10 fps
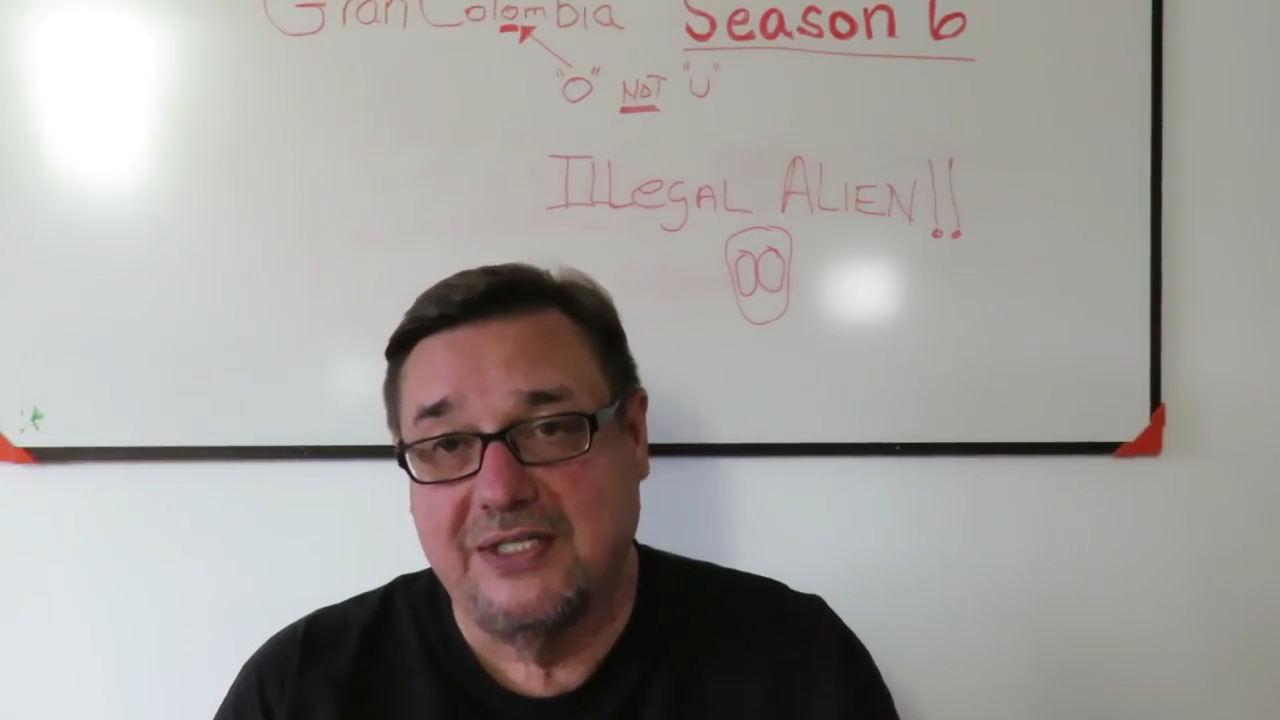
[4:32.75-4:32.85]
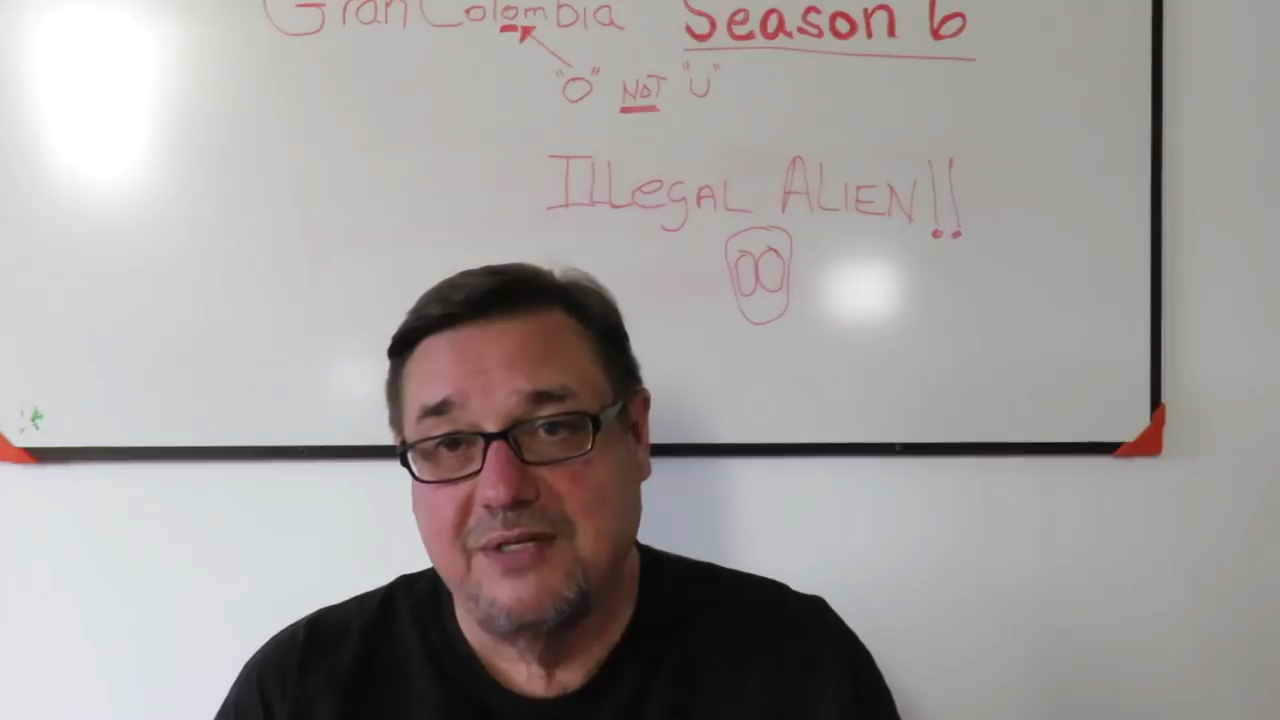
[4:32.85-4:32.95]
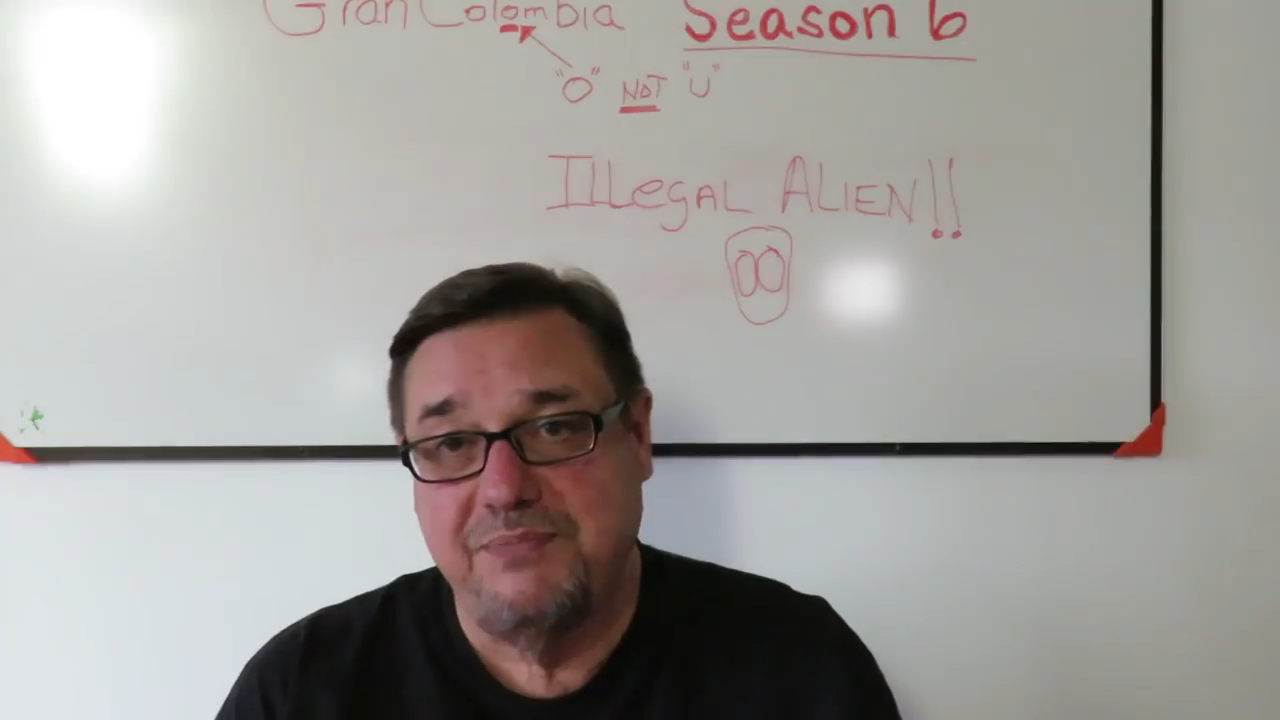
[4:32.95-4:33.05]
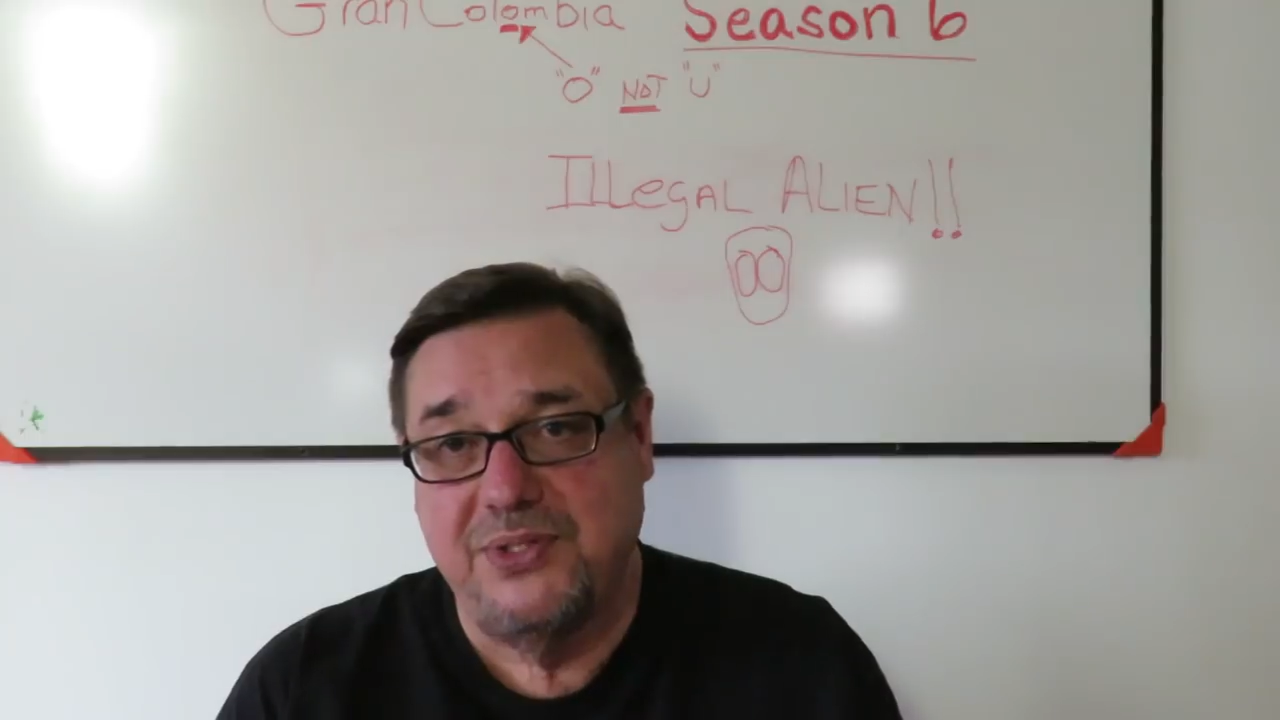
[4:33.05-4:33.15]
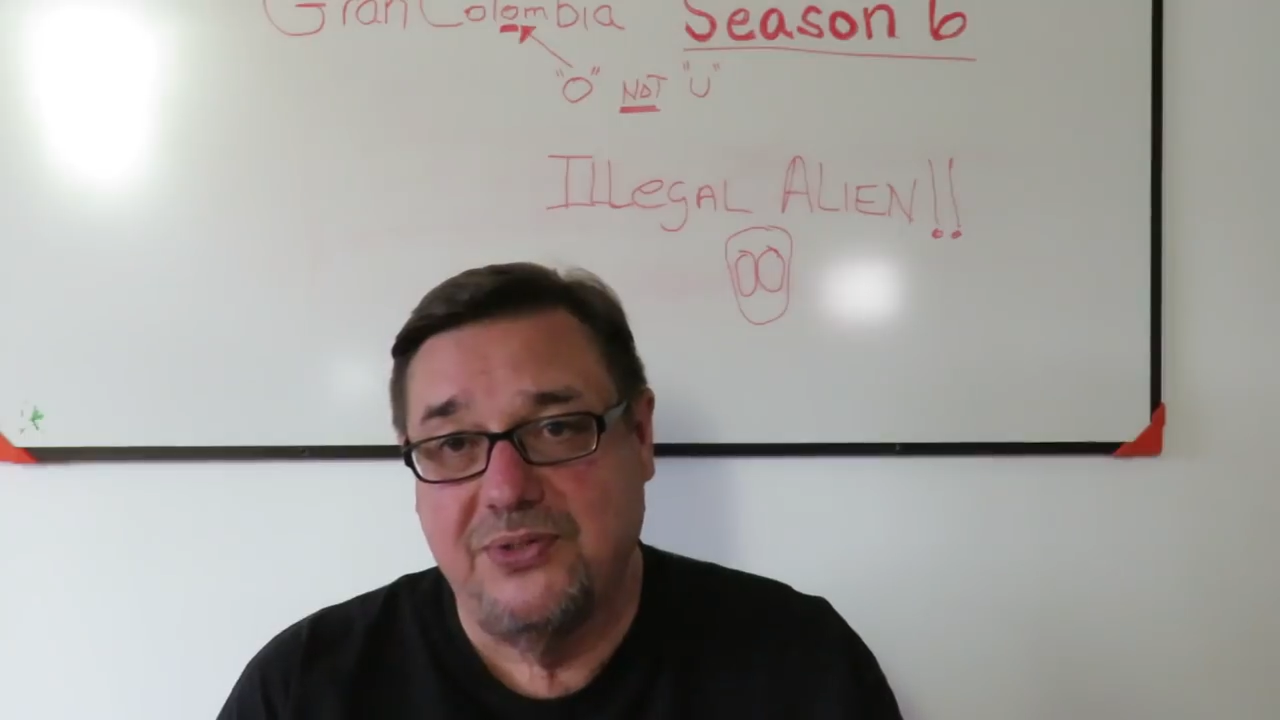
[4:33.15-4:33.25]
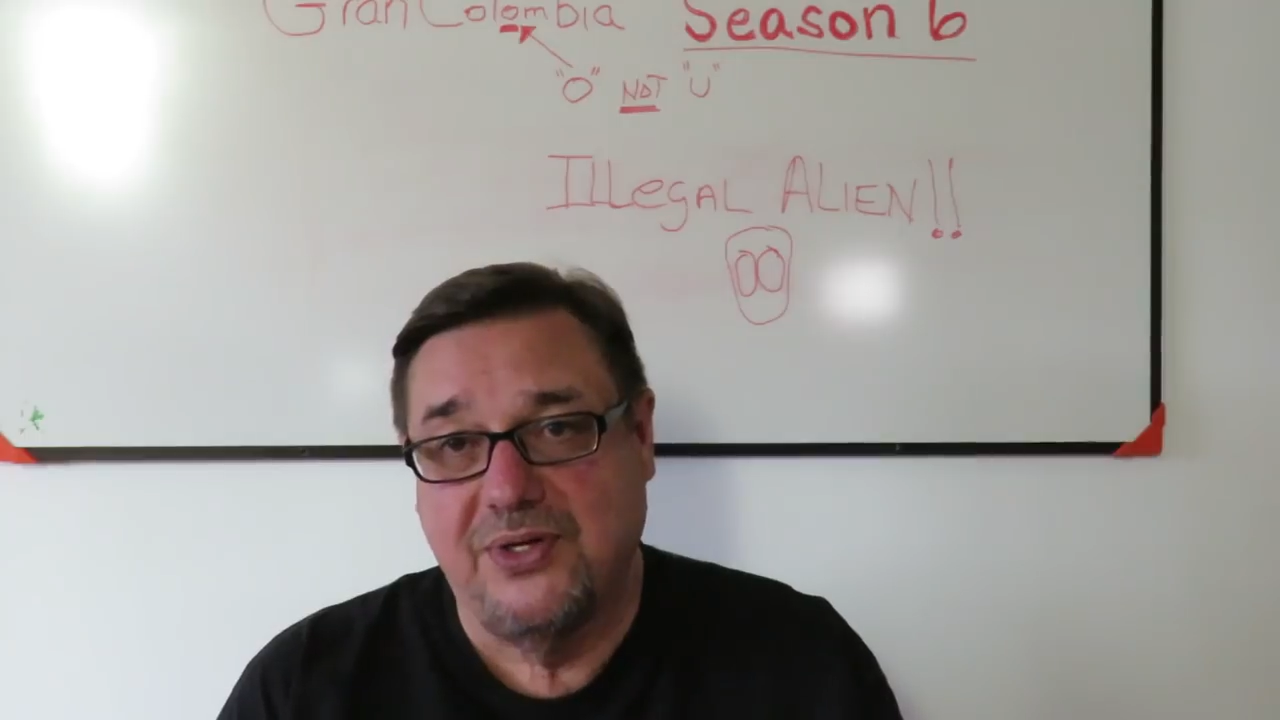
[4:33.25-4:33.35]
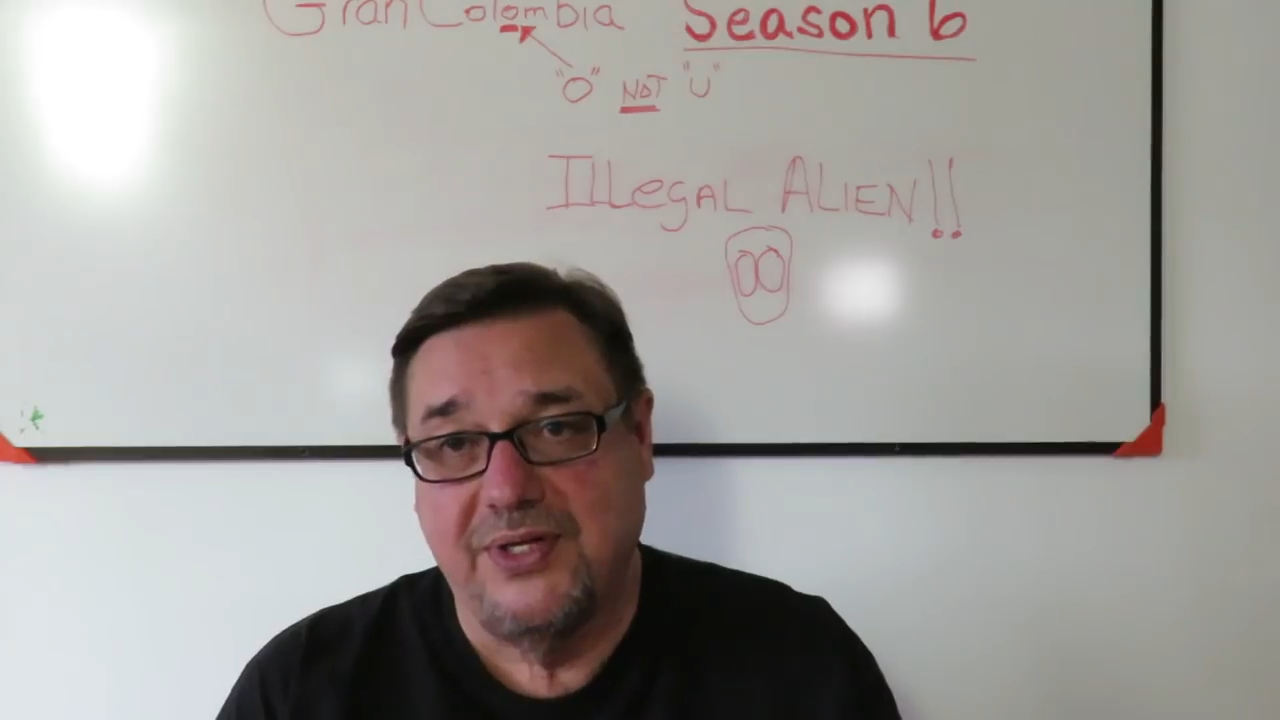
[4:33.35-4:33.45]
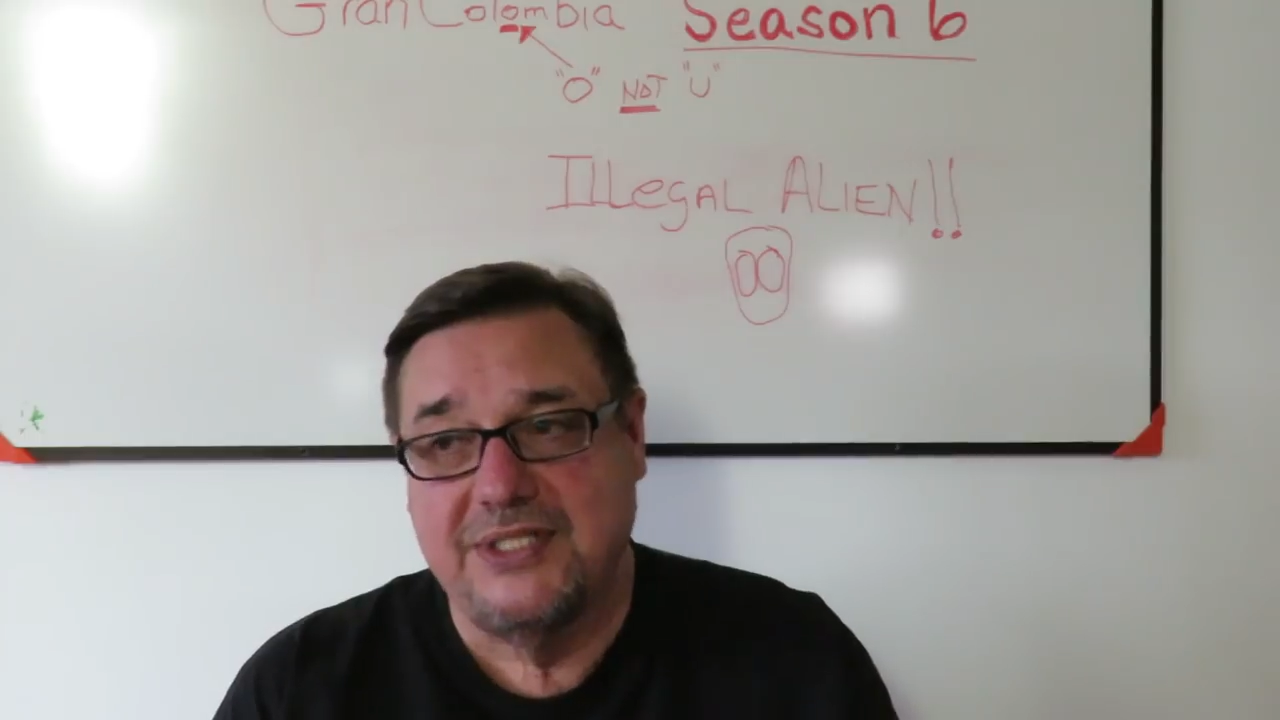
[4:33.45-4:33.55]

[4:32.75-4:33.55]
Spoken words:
the computer.